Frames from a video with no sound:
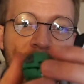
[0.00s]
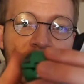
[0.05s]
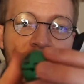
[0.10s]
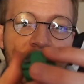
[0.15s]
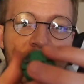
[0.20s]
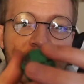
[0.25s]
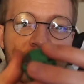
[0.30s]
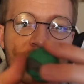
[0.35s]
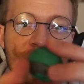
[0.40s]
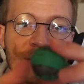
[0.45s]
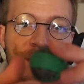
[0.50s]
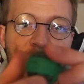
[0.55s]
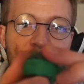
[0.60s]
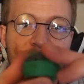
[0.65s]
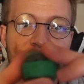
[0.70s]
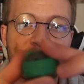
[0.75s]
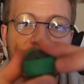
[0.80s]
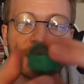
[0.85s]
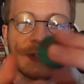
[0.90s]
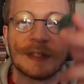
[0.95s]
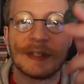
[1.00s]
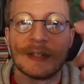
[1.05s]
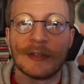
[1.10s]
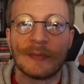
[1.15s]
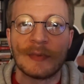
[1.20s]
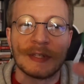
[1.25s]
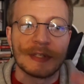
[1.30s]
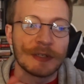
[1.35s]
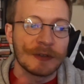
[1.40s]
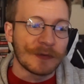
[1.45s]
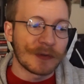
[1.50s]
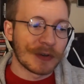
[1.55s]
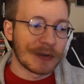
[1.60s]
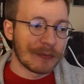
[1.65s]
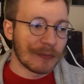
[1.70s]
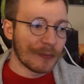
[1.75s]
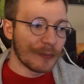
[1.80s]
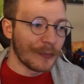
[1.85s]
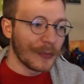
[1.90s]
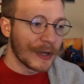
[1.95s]
And this one's a little bit different,
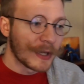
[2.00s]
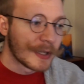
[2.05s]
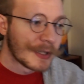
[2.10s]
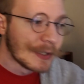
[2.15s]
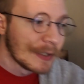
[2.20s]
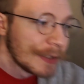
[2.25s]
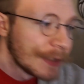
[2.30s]
but